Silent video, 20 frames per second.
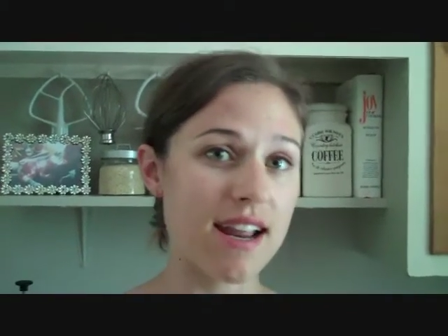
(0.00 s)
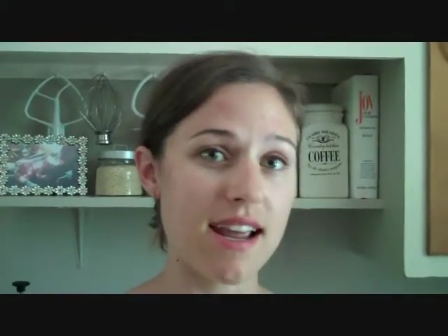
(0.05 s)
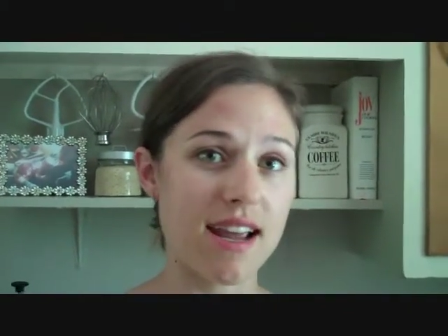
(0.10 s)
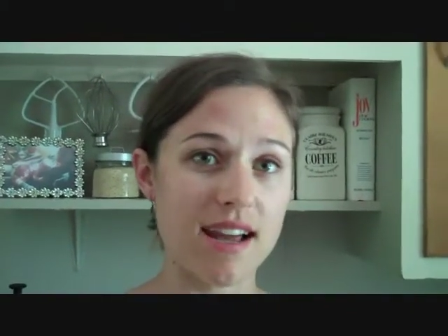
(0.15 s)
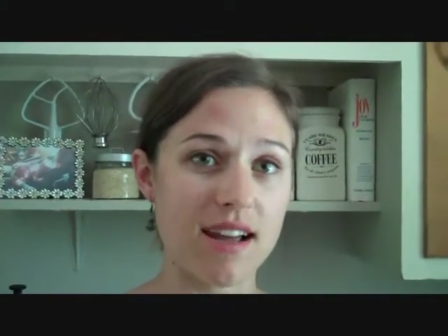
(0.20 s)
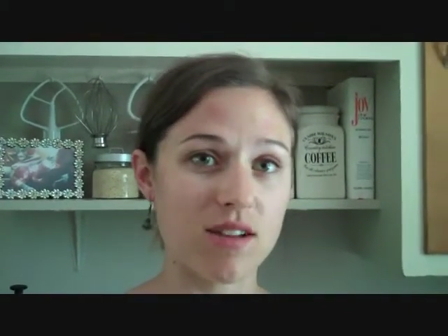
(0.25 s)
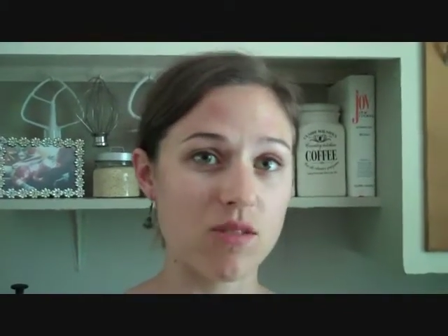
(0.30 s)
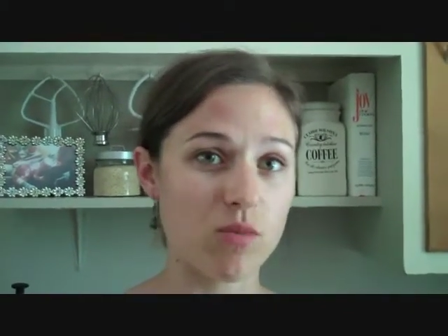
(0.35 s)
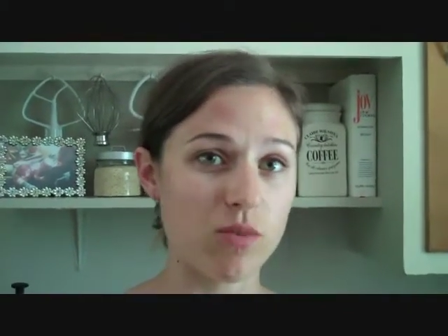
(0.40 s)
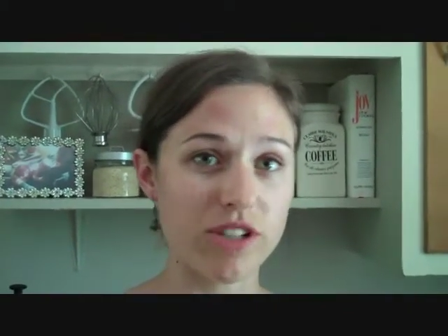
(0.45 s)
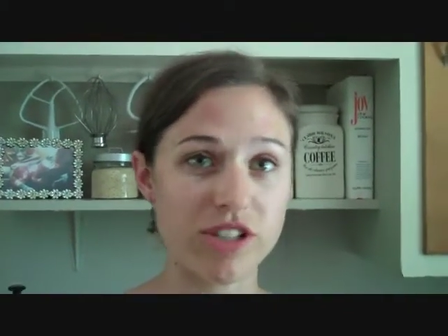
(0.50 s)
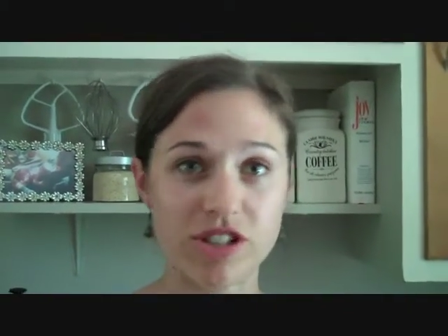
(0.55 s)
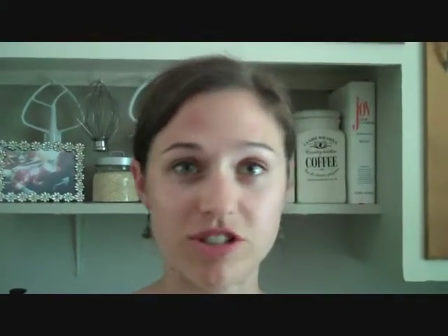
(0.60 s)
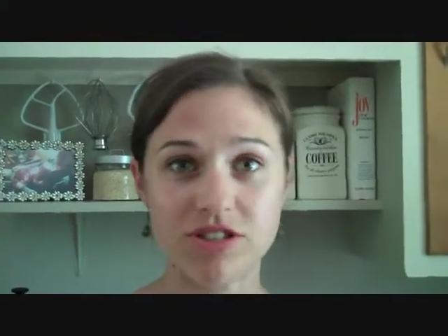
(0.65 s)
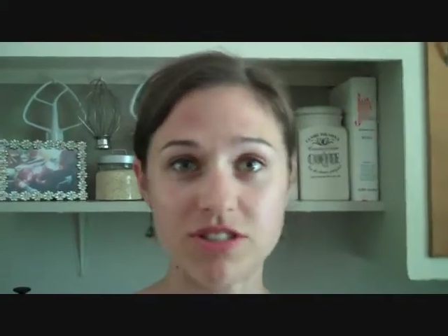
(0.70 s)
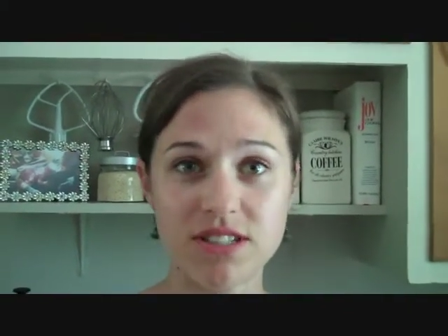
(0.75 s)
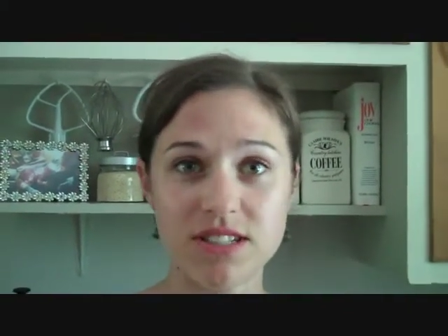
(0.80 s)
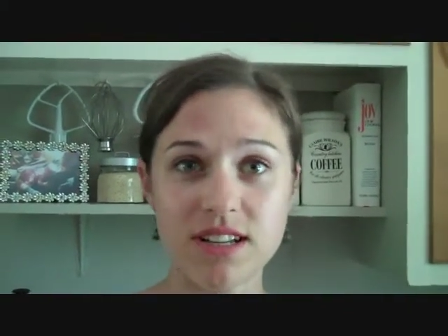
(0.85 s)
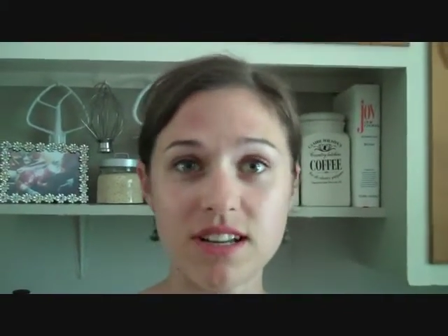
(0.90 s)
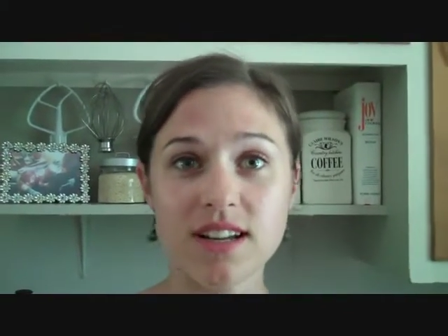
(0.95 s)
and we
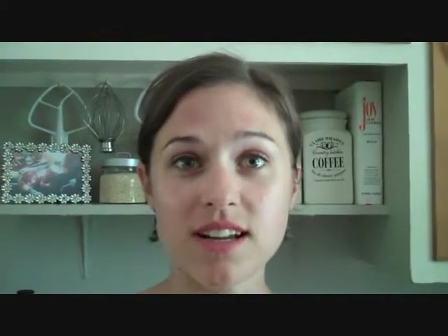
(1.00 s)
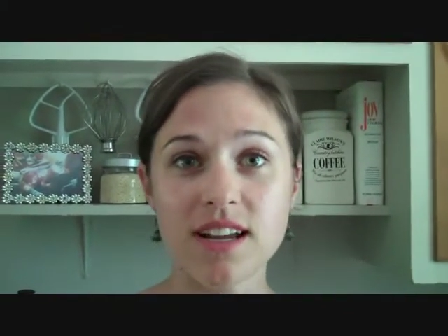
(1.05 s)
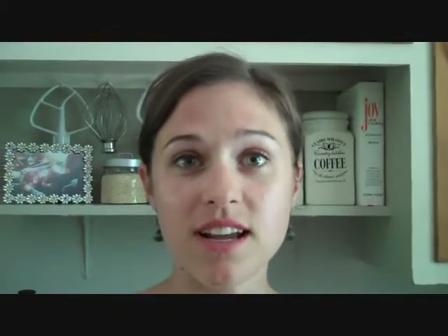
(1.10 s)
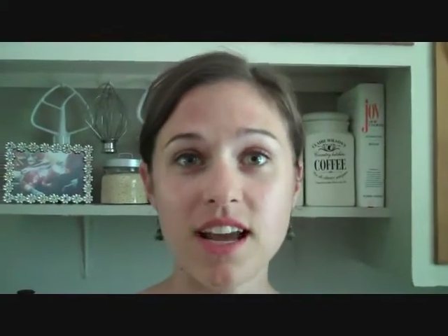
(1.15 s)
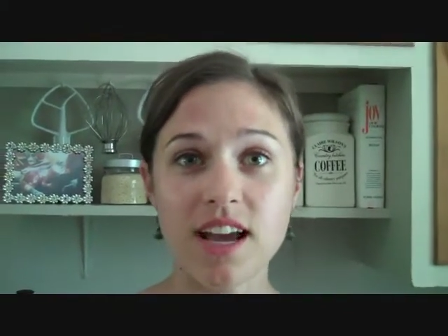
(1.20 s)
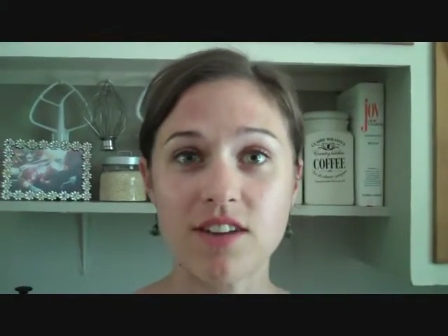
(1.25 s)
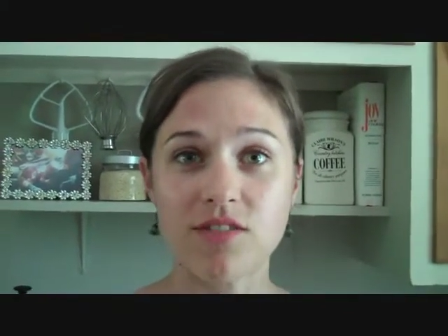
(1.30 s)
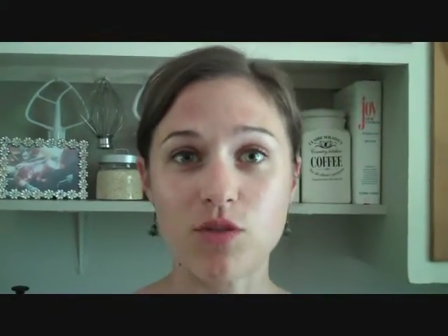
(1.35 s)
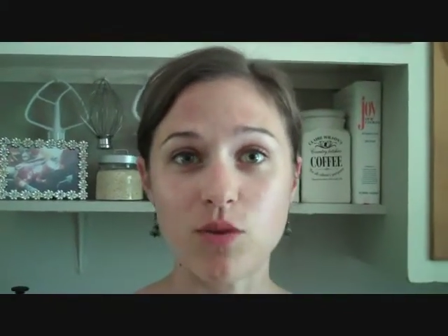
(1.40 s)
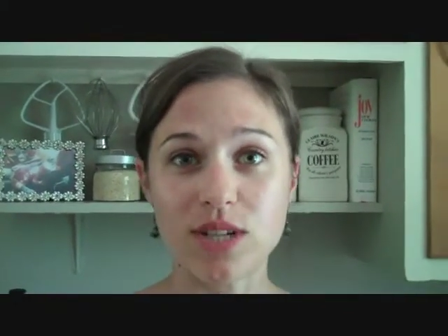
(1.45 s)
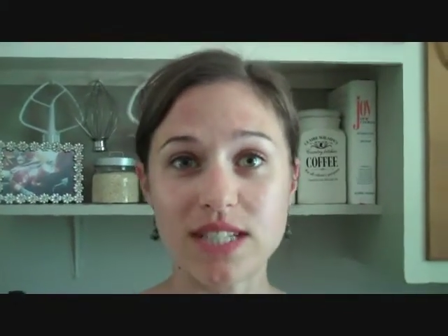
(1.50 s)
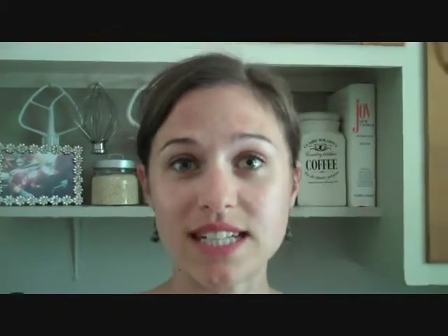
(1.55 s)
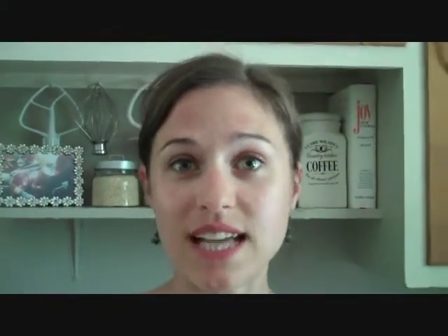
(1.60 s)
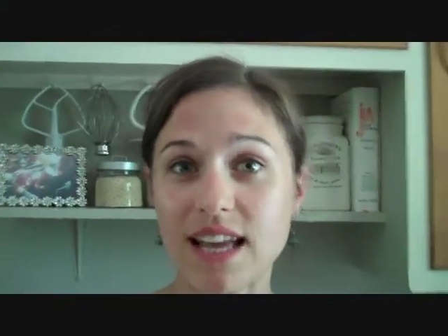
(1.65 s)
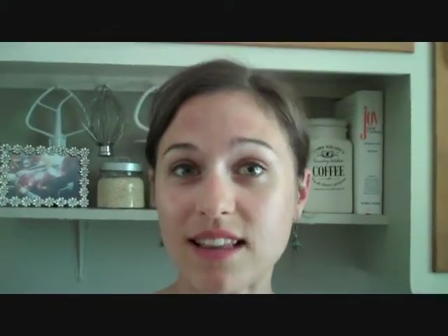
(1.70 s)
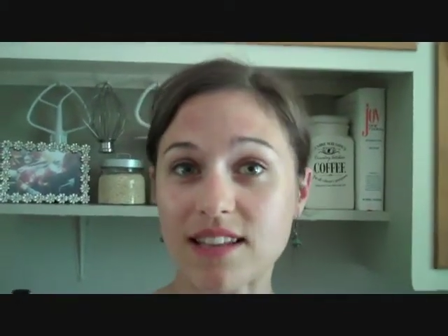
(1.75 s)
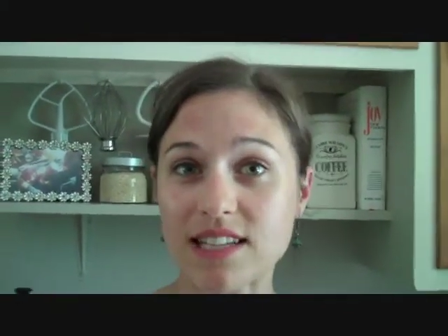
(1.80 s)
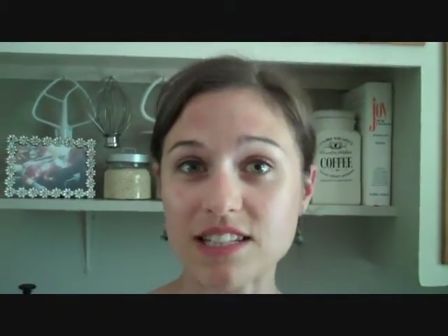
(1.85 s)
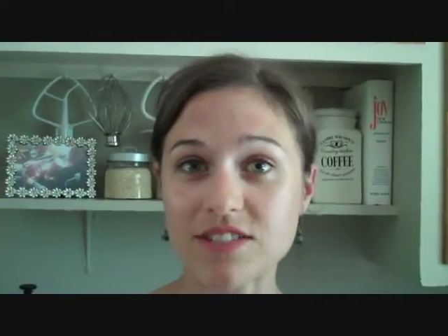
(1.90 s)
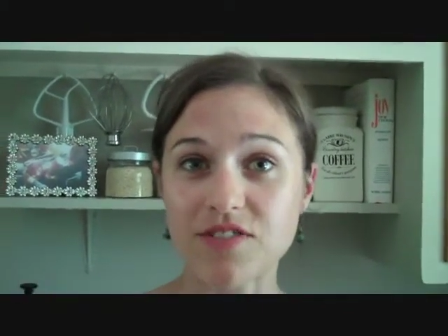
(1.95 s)
just have always
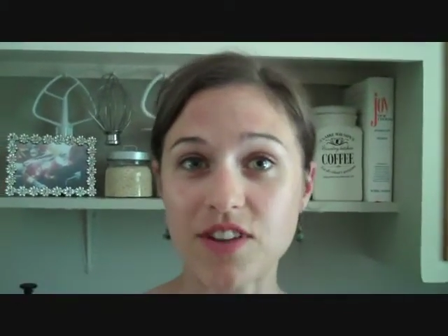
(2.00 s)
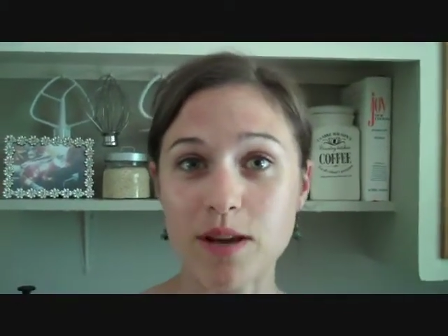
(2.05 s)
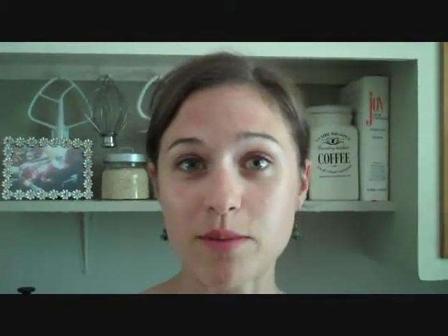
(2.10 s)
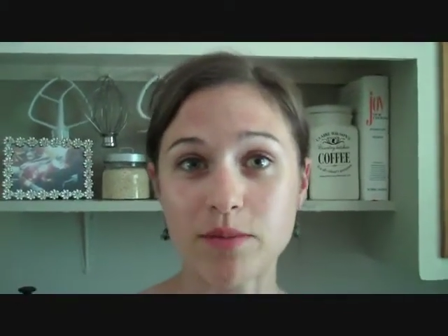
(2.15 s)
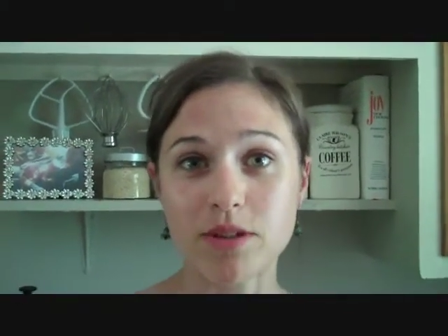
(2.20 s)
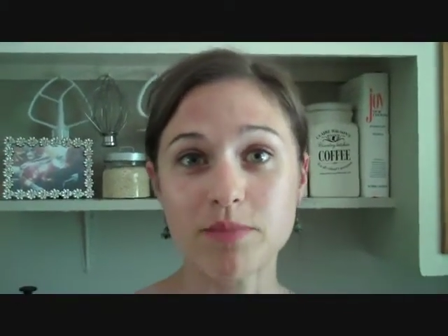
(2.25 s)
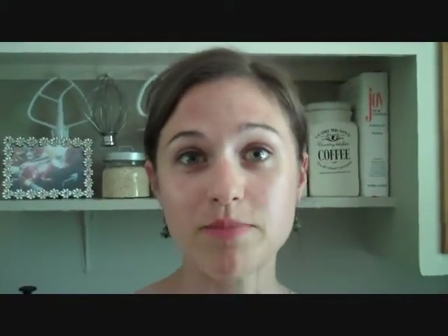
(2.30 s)
had this family